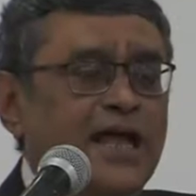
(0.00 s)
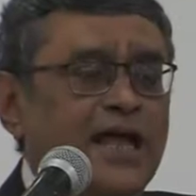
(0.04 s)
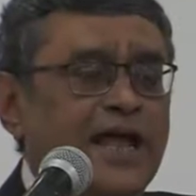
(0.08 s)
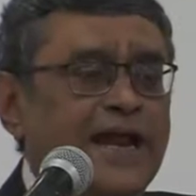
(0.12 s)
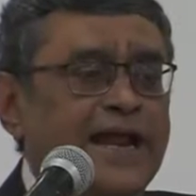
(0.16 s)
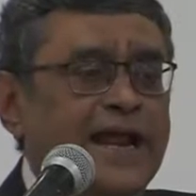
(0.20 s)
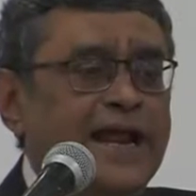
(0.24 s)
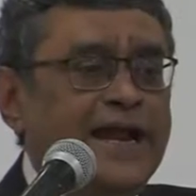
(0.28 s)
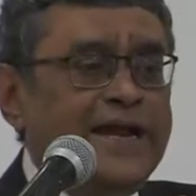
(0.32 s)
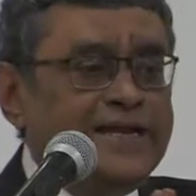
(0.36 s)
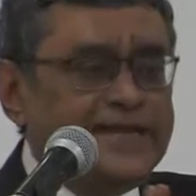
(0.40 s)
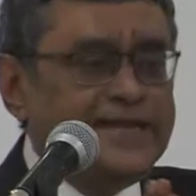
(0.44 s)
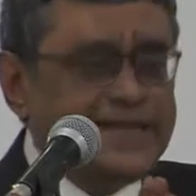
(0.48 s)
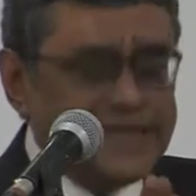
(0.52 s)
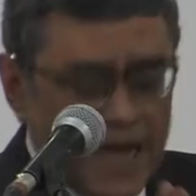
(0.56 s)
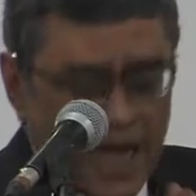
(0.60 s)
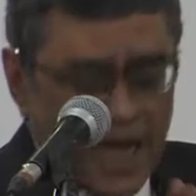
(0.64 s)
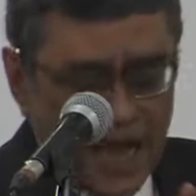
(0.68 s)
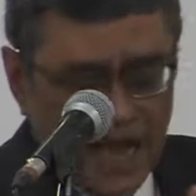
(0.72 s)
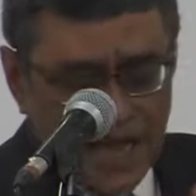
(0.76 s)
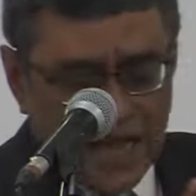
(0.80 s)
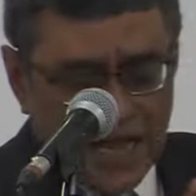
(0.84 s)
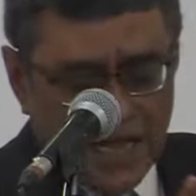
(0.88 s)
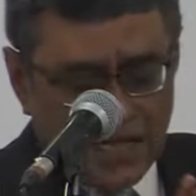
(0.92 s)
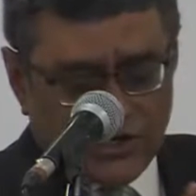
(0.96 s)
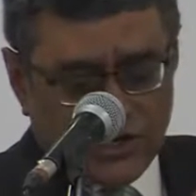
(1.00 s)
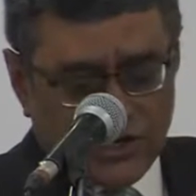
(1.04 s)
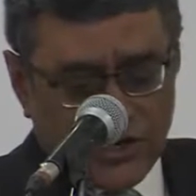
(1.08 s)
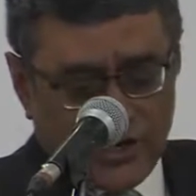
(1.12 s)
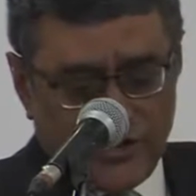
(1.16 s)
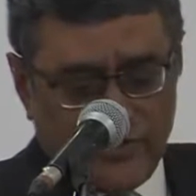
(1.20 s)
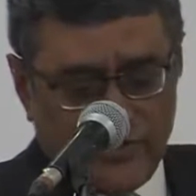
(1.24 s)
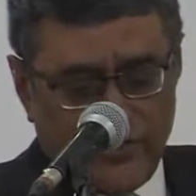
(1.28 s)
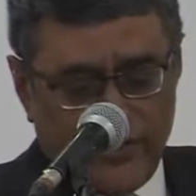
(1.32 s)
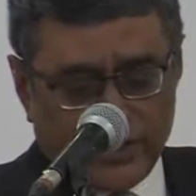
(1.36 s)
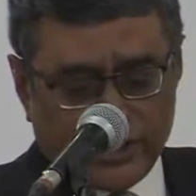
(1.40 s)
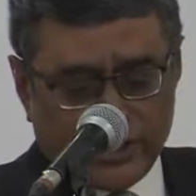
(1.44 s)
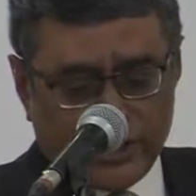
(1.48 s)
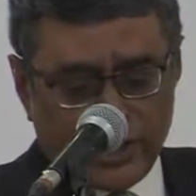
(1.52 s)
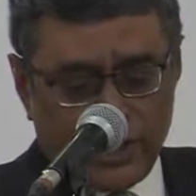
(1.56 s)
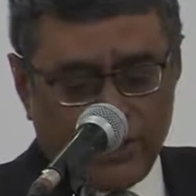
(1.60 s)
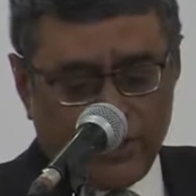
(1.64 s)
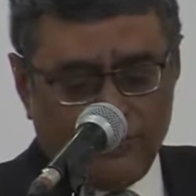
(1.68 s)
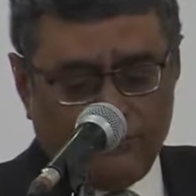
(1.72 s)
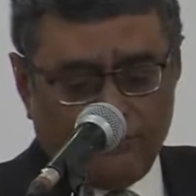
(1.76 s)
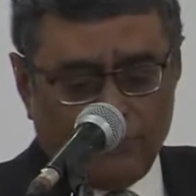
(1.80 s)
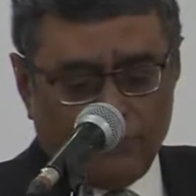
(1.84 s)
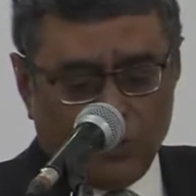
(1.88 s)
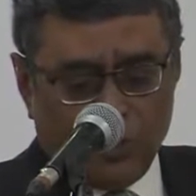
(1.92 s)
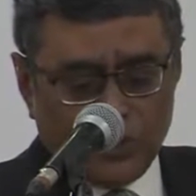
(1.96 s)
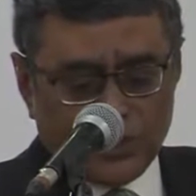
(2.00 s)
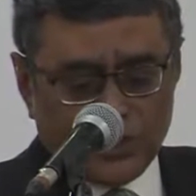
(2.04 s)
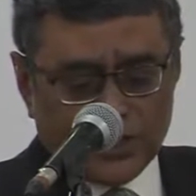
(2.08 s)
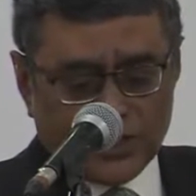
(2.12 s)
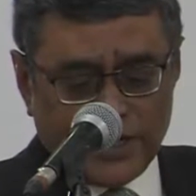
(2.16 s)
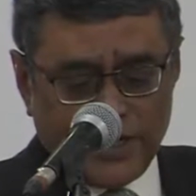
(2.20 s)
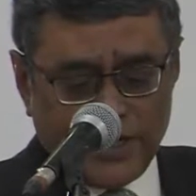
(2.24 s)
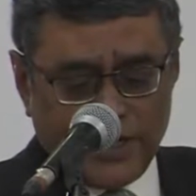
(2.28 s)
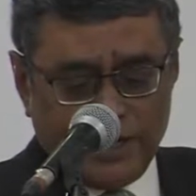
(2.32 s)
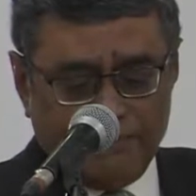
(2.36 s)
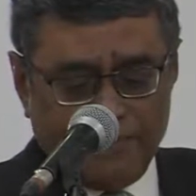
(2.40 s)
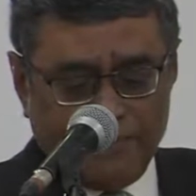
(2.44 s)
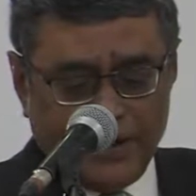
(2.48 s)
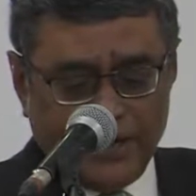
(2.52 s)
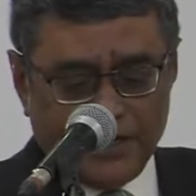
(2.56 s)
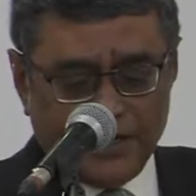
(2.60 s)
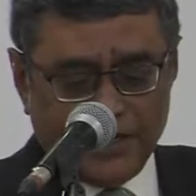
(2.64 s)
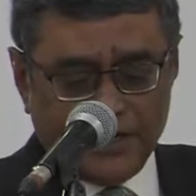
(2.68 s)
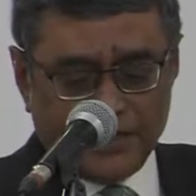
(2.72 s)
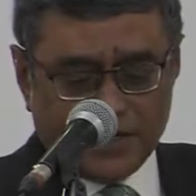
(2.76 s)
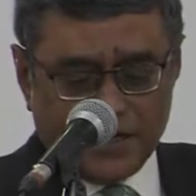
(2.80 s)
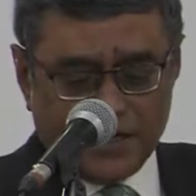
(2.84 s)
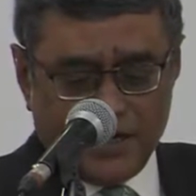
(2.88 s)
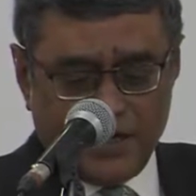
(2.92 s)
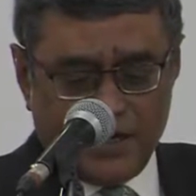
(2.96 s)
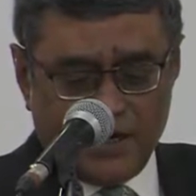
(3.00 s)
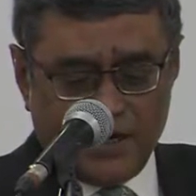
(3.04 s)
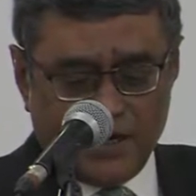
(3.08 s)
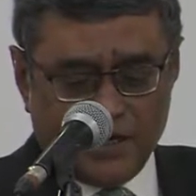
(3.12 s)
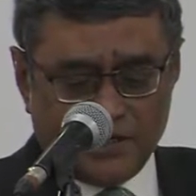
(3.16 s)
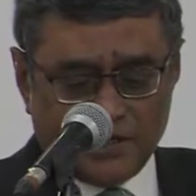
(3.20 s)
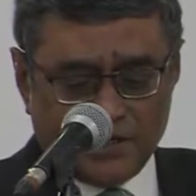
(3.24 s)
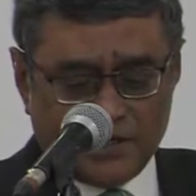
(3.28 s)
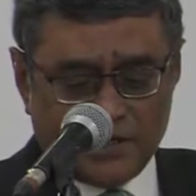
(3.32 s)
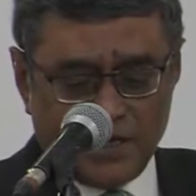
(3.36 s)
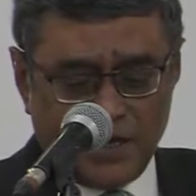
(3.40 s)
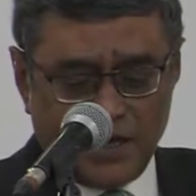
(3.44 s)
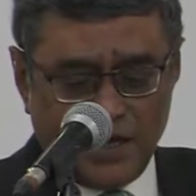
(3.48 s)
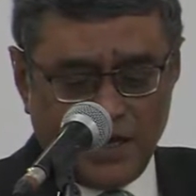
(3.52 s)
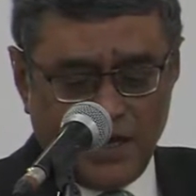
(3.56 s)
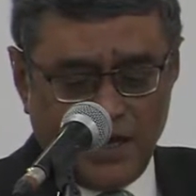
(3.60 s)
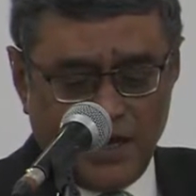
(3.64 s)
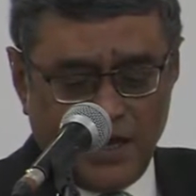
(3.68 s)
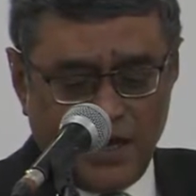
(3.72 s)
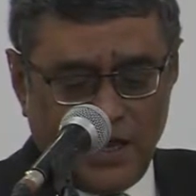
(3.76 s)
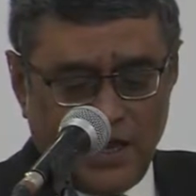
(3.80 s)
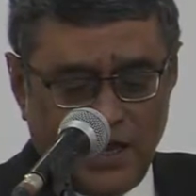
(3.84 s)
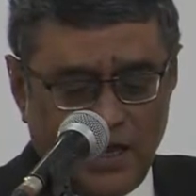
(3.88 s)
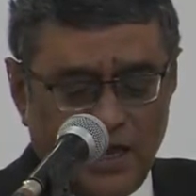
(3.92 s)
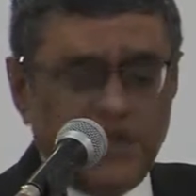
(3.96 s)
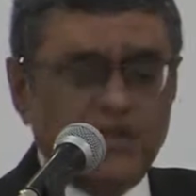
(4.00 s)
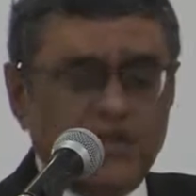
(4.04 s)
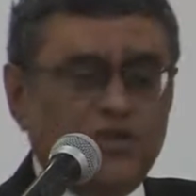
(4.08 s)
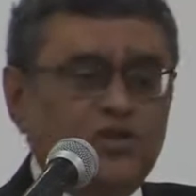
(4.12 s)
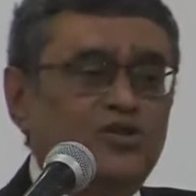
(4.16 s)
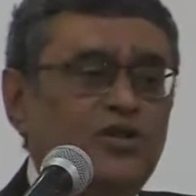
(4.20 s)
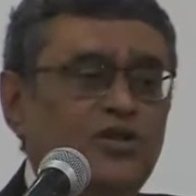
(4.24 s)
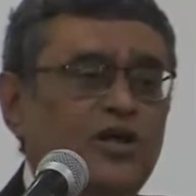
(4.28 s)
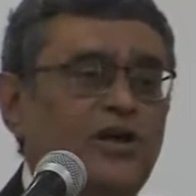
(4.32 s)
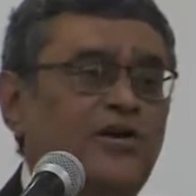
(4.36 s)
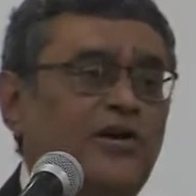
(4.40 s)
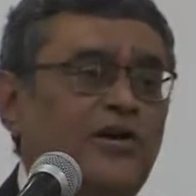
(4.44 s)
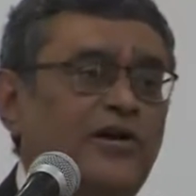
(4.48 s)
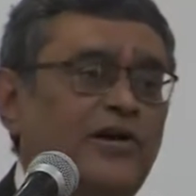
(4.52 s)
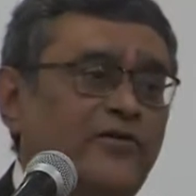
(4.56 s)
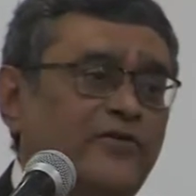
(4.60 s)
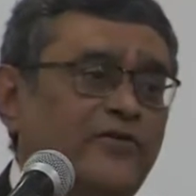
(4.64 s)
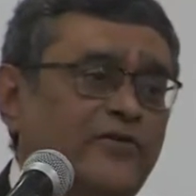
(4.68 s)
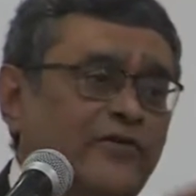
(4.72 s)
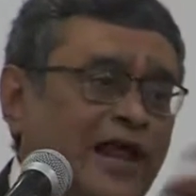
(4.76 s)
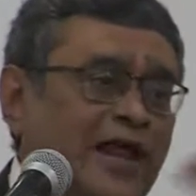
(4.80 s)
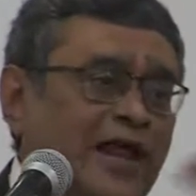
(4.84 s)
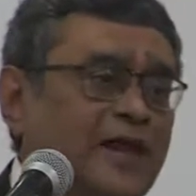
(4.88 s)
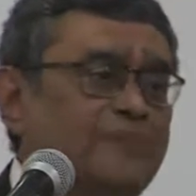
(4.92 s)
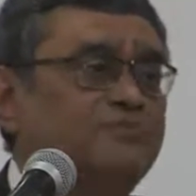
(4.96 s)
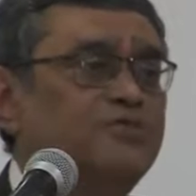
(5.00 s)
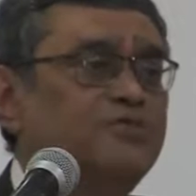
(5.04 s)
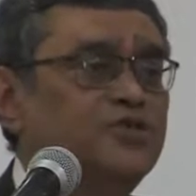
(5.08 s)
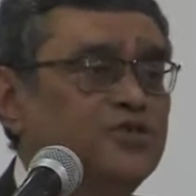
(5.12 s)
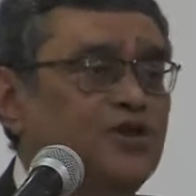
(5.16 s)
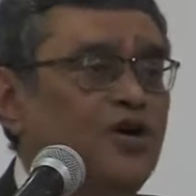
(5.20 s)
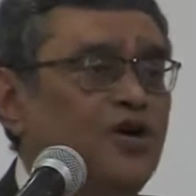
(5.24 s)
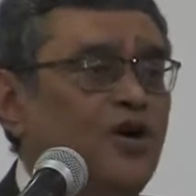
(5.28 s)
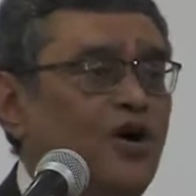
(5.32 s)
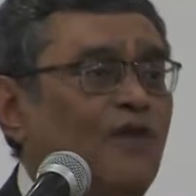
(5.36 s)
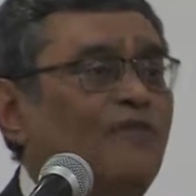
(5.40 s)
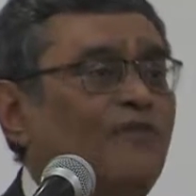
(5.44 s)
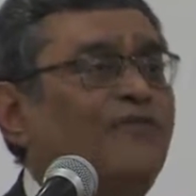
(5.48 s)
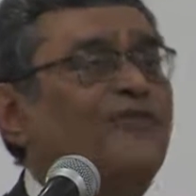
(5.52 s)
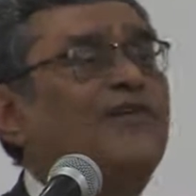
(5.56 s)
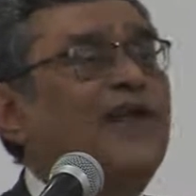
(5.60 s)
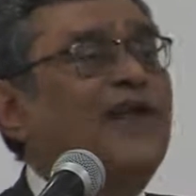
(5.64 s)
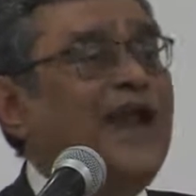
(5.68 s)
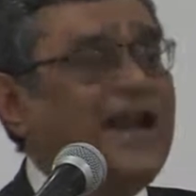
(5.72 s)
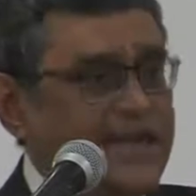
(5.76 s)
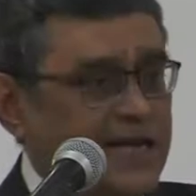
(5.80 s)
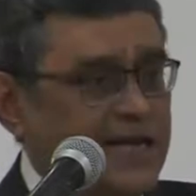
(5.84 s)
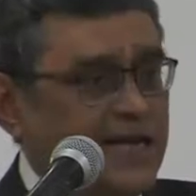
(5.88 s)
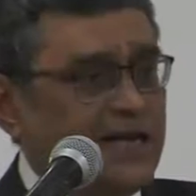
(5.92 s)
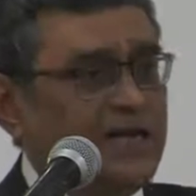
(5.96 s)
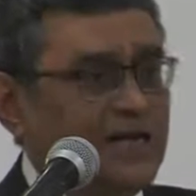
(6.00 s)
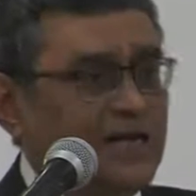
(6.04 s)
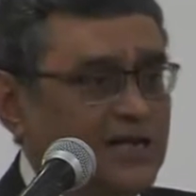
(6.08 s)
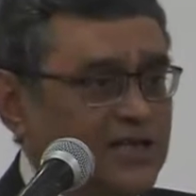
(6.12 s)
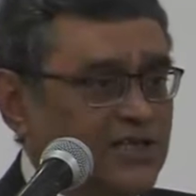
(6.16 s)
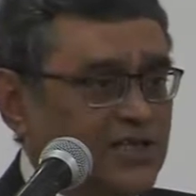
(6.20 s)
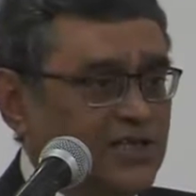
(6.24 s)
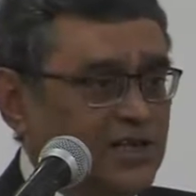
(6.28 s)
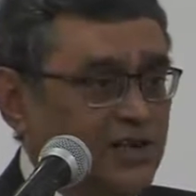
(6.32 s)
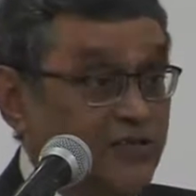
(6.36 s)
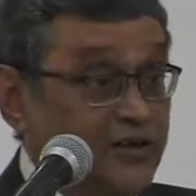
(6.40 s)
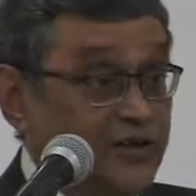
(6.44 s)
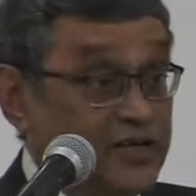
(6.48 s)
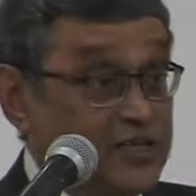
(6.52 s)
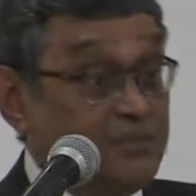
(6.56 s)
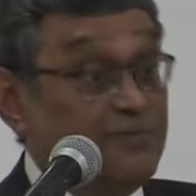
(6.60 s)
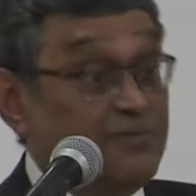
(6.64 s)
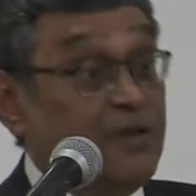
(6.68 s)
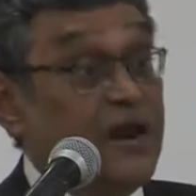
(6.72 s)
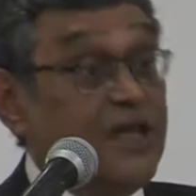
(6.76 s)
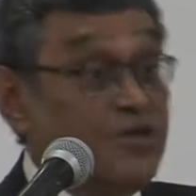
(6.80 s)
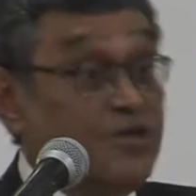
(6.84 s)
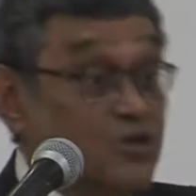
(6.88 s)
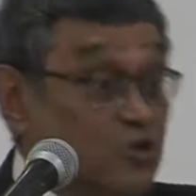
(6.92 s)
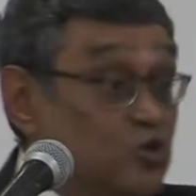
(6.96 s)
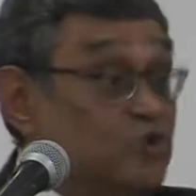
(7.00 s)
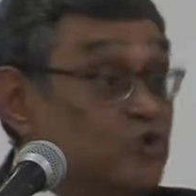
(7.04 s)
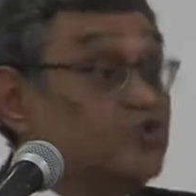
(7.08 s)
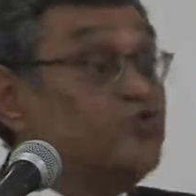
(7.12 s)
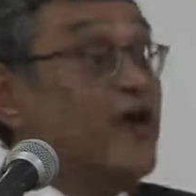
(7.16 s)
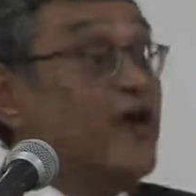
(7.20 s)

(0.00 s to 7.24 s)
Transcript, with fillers: an entire generation of post-independence Indians into the realms of radical conservatism. And I use